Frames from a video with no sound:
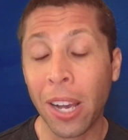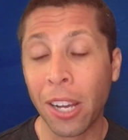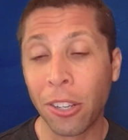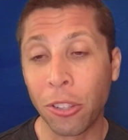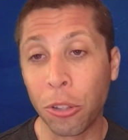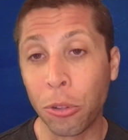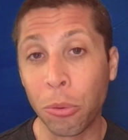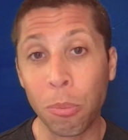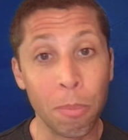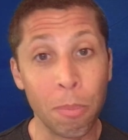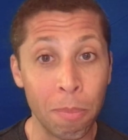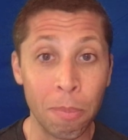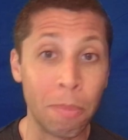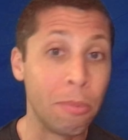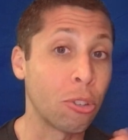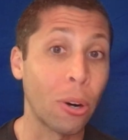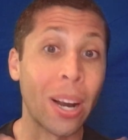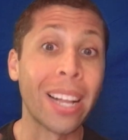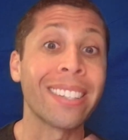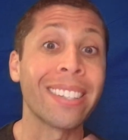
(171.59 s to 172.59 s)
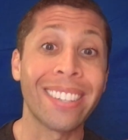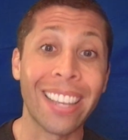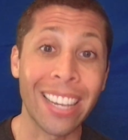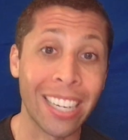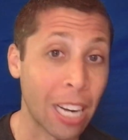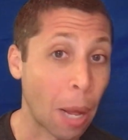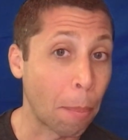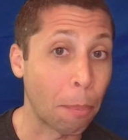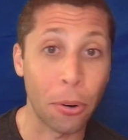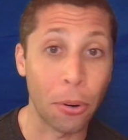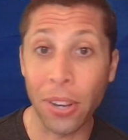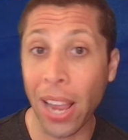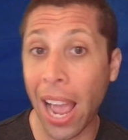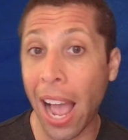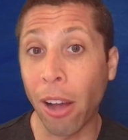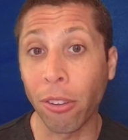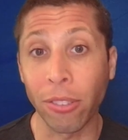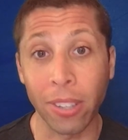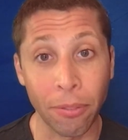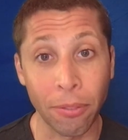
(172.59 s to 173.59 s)
to translate it up or
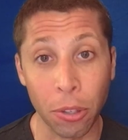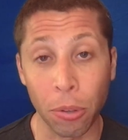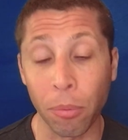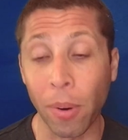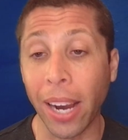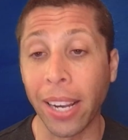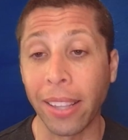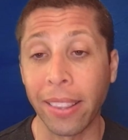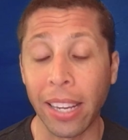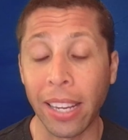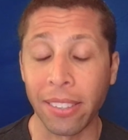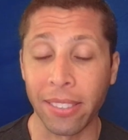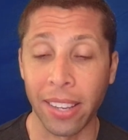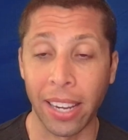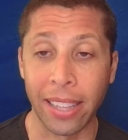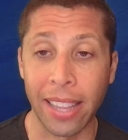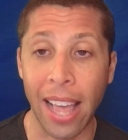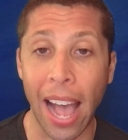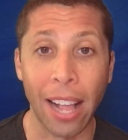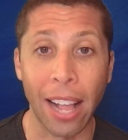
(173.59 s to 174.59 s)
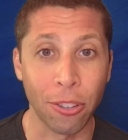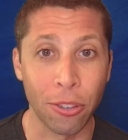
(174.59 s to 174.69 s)
down, left or right, things like that that.